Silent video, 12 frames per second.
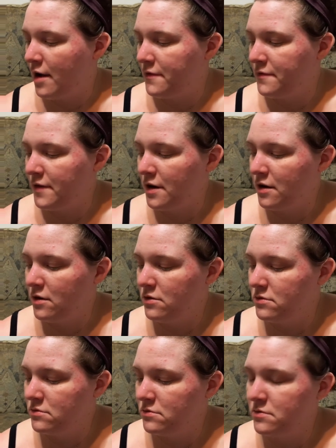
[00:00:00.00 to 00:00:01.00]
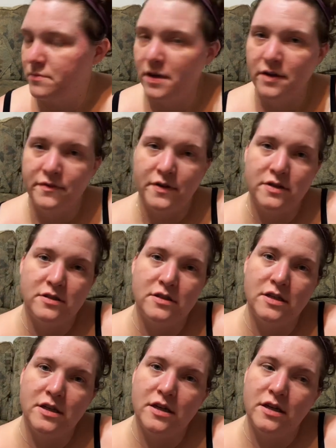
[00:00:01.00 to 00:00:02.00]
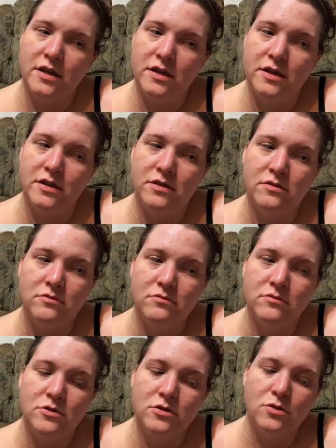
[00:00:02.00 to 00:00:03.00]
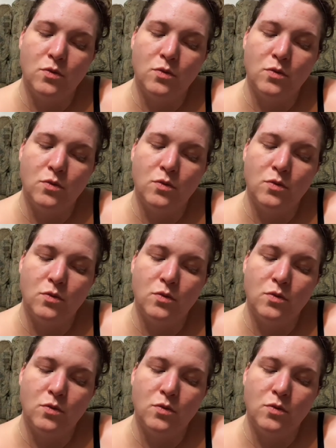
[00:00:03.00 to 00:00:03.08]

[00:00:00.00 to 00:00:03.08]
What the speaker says: I found manifesting in